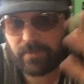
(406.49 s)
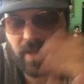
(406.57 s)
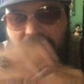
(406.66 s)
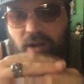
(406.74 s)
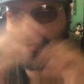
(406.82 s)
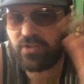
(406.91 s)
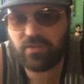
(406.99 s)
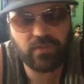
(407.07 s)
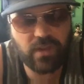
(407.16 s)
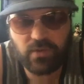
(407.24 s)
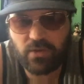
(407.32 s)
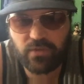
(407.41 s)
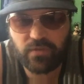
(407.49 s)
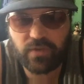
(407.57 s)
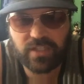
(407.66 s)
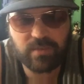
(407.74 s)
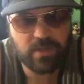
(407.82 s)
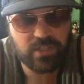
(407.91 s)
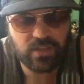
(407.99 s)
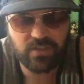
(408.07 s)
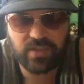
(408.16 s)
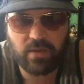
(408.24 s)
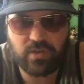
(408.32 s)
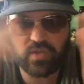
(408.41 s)
And also forgot to mention the
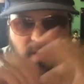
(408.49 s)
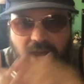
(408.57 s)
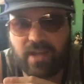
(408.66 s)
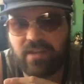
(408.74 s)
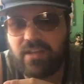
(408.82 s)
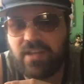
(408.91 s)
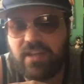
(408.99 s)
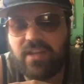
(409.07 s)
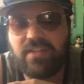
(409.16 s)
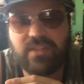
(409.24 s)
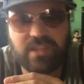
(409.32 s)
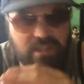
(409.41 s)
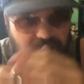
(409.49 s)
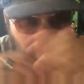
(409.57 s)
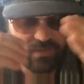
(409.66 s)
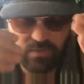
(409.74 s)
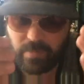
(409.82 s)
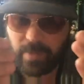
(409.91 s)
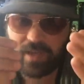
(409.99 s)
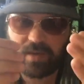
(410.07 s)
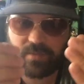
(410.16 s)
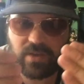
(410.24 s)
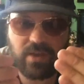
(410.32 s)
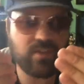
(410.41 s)
soundtrack. If this remake
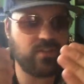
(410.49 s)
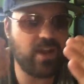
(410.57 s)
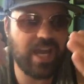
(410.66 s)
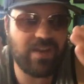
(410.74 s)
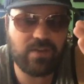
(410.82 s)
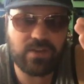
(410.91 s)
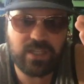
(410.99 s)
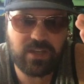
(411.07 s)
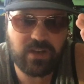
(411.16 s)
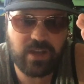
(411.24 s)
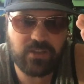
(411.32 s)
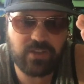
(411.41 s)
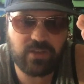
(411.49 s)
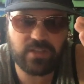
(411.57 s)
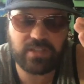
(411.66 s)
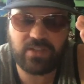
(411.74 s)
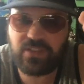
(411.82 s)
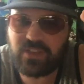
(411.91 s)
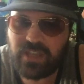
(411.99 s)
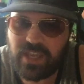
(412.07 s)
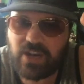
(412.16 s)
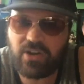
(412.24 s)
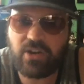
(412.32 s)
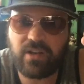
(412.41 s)
comes out, it's not gonna have a soundtrack that's
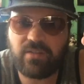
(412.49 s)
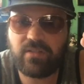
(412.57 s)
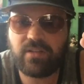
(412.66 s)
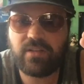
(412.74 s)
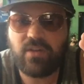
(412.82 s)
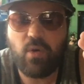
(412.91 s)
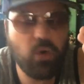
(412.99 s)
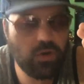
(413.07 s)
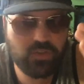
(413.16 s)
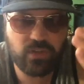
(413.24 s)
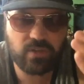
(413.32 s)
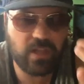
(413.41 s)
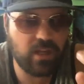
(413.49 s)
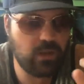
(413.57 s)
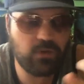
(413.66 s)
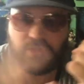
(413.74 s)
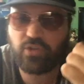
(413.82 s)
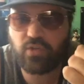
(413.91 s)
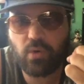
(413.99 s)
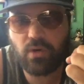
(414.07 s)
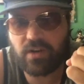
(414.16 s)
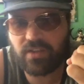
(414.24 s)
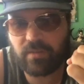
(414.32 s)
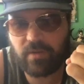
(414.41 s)
near, or let alone a
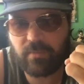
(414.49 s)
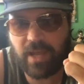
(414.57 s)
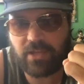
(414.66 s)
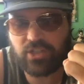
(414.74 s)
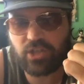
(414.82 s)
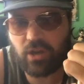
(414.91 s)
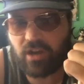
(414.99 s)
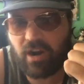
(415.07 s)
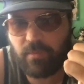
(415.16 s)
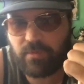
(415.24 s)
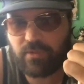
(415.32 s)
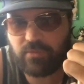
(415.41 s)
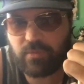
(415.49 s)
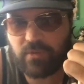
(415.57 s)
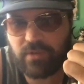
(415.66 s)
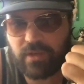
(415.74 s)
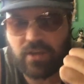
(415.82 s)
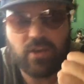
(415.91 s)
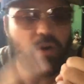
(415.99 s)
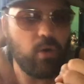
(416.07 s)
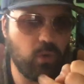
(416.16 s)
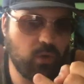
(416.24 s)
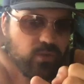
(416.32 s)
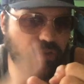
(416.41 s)
score. It's gonna be a match John Carpenter's music,
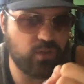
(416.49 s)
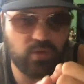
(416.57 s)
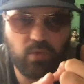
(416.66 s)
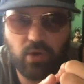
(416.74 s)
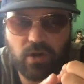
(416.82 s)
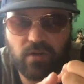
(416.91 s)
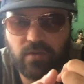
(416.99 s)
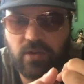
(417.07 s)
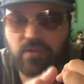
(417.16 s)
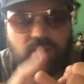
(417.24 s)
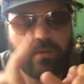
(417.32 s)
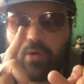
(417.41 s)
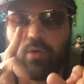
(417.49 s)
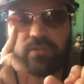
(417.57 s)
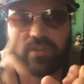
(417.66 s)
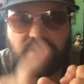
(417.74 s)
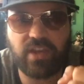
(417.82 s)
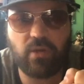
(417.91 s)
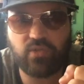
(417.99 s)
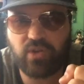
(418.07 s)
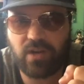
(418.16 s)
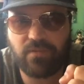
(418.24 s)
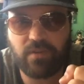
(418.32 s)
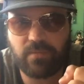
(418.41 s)
or the score, or the
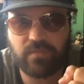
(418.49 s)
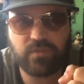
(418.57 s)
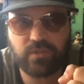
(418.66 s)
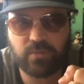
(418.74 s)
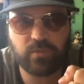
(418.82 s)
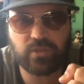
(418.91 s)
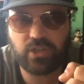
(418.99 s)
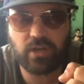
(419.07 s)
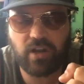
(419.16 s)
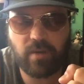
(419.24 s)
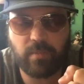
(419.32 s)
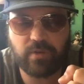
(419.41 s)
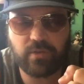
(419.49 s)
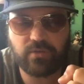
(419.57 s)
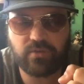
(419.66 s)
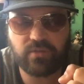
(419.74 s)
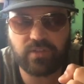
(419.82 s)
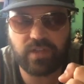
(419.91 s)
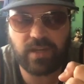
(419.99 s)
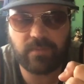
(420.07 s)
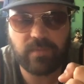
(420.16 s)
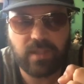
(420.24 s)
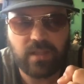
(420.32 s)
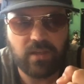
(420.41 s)
soundtrack from John Carpenter's Christine.
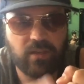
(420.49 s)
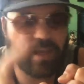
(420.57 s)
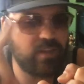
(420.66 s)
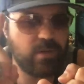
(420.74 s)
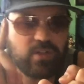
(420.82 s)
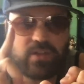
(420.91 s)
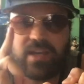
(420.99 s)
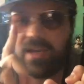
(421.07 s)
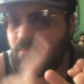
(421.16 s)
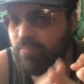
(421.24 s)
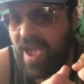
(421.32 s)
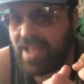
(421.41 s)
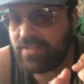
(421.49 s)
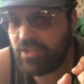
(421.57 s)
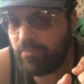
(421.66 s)
Like especially Bad to the